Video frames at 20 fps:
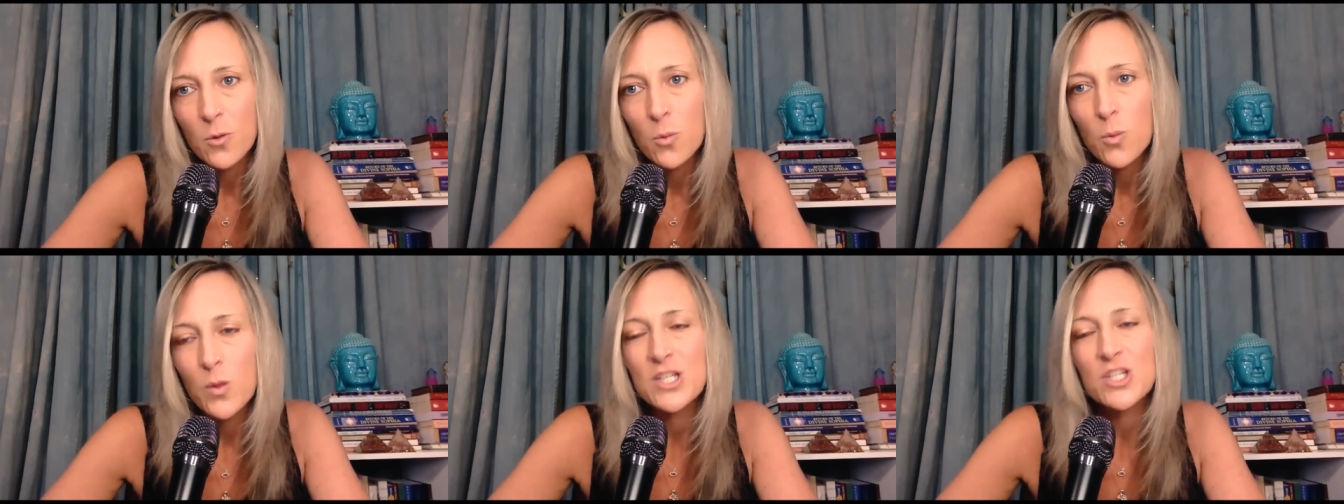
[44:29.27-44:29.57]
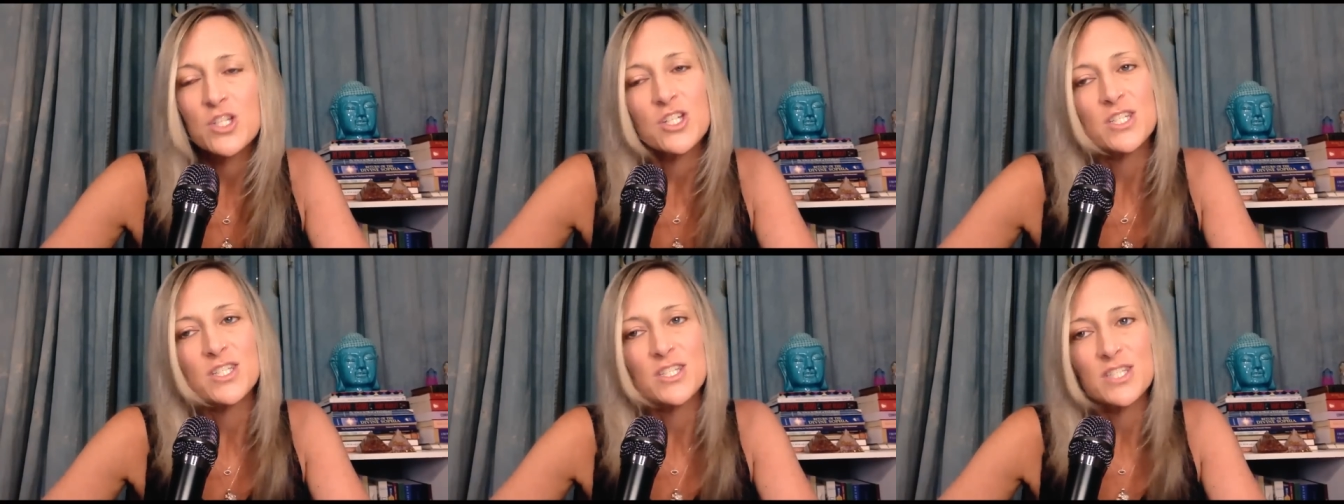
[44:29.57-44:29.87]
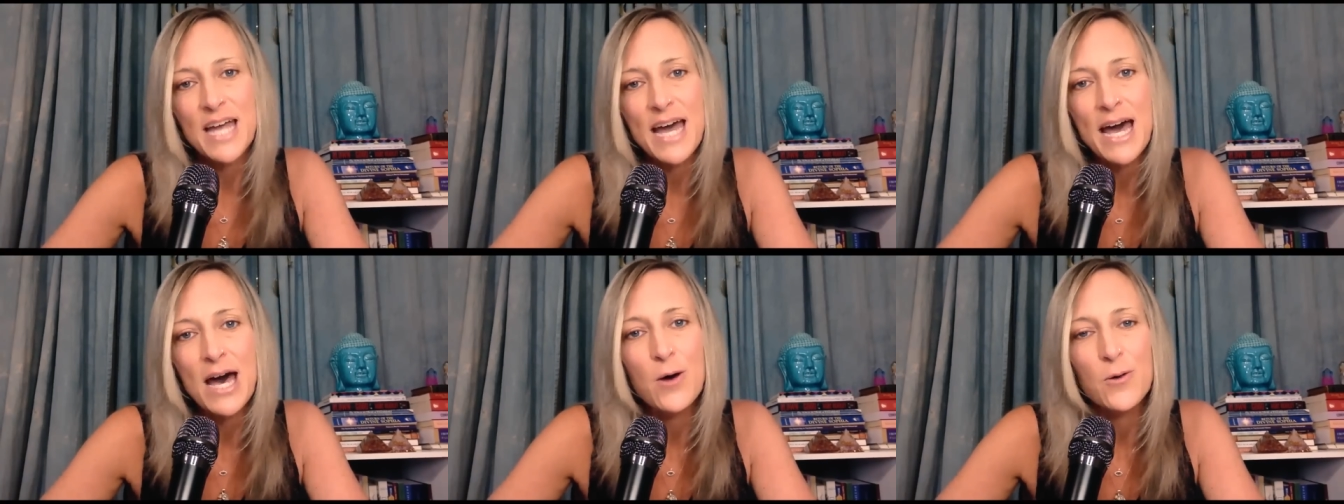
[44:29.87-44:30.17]
which is
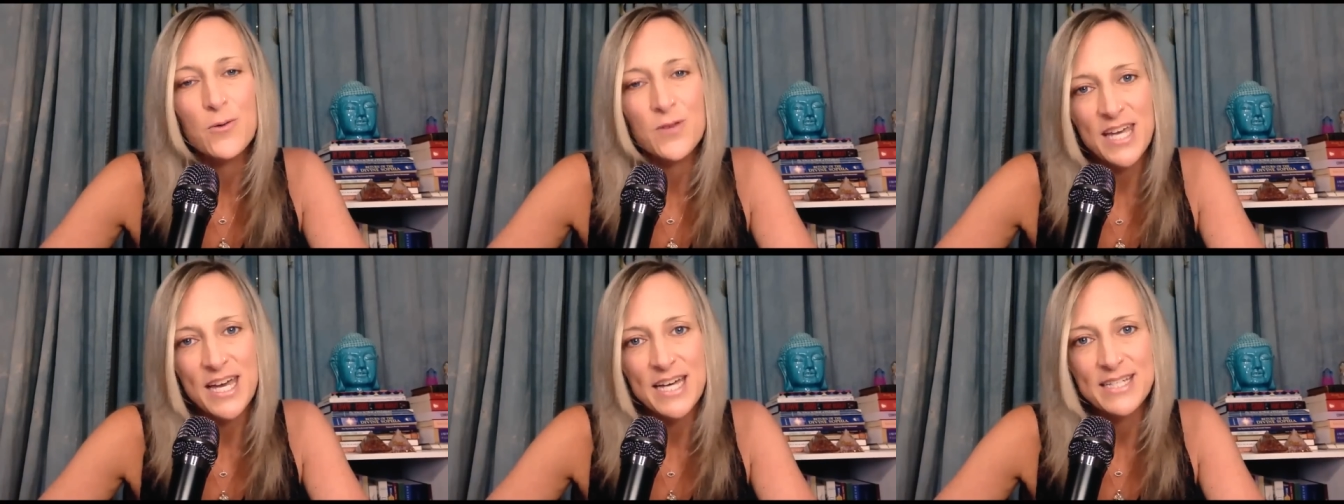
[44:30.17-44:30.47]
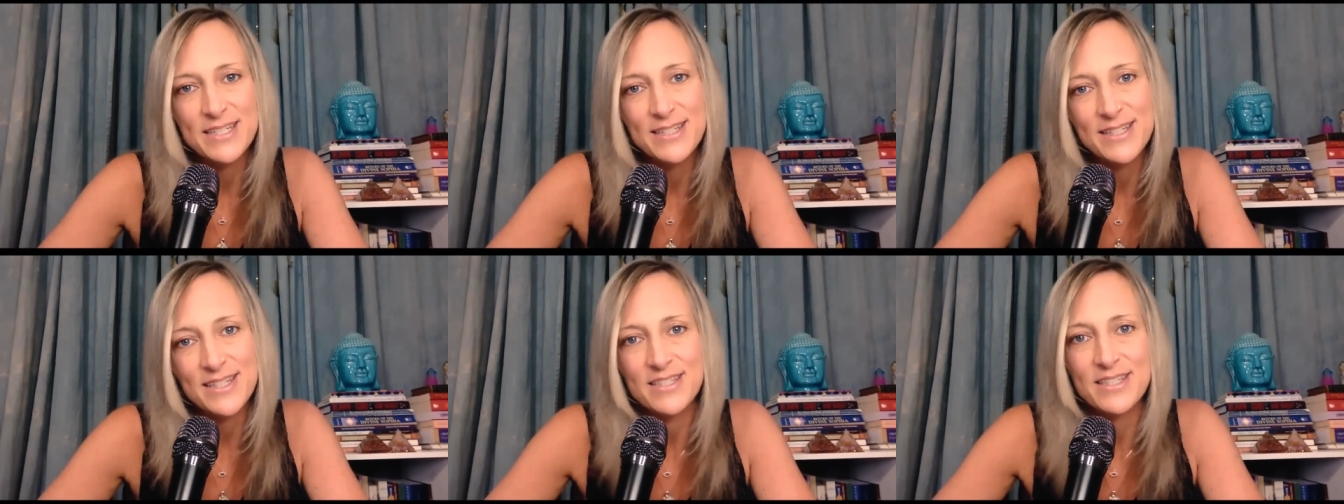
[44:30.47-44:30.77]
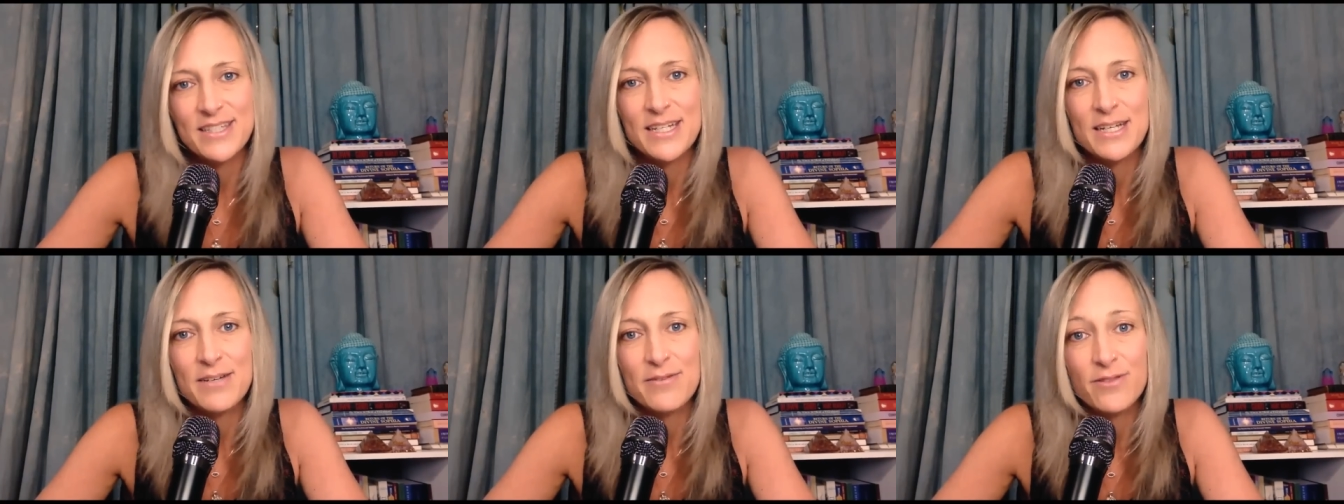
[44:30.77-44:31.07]
now, yes, the
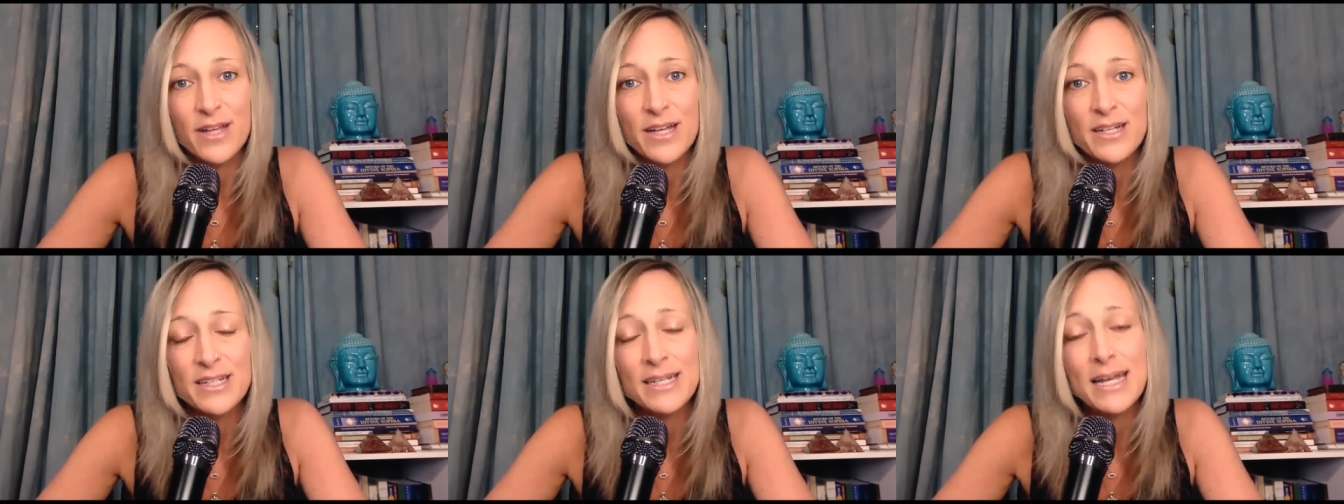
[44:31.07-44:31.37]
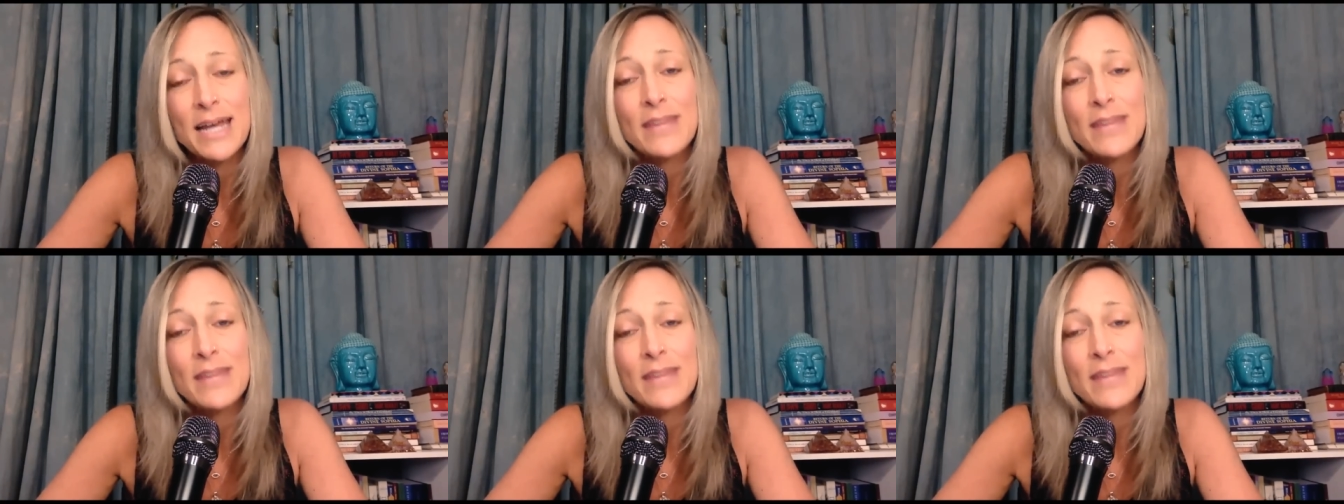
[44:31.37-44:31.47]
city of London.